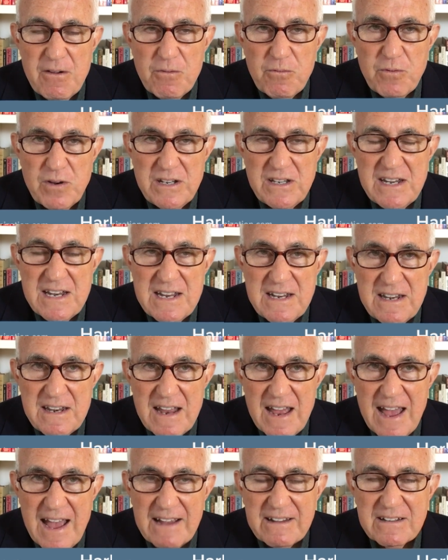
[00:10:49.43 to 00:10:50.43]
We
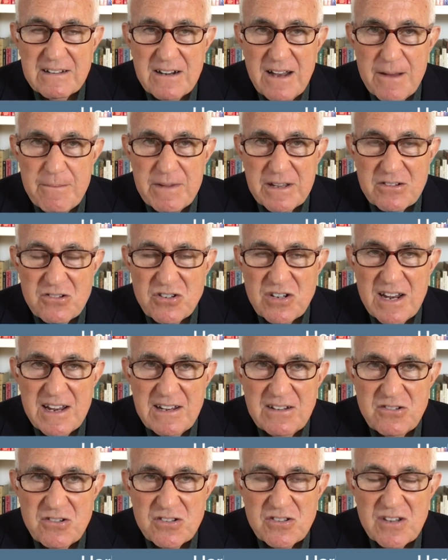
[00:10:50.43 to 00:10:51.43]
need economic
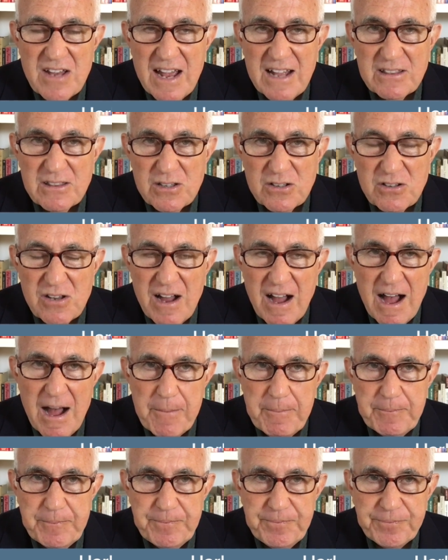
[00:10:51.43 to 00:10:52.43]
changes at the top.